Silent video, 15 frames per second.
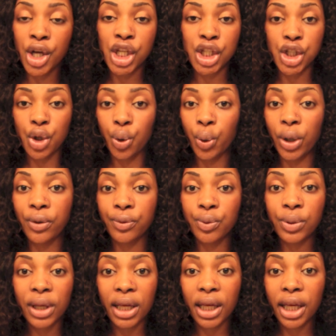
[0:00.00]
So if
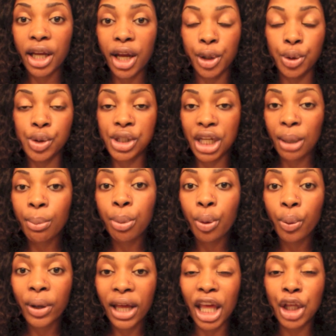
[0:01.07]
you get hair and you
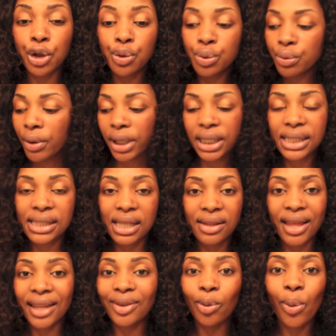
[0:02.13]
shampoo it and you already see
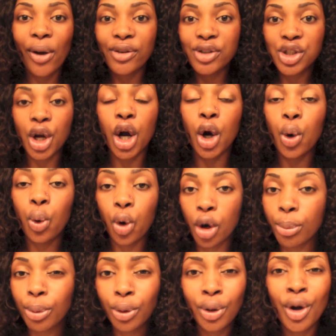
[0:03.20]
that the wefts are
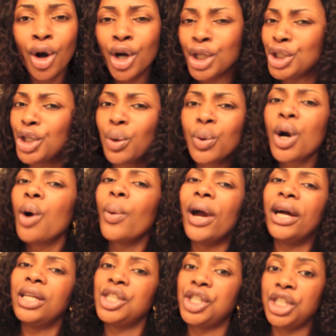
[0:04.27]
horrible, don't go
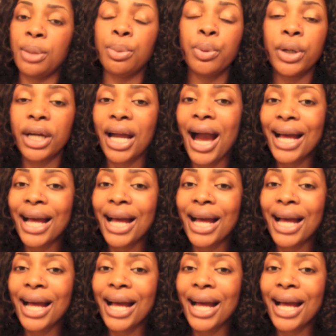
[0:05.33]
ahead and shampoo it.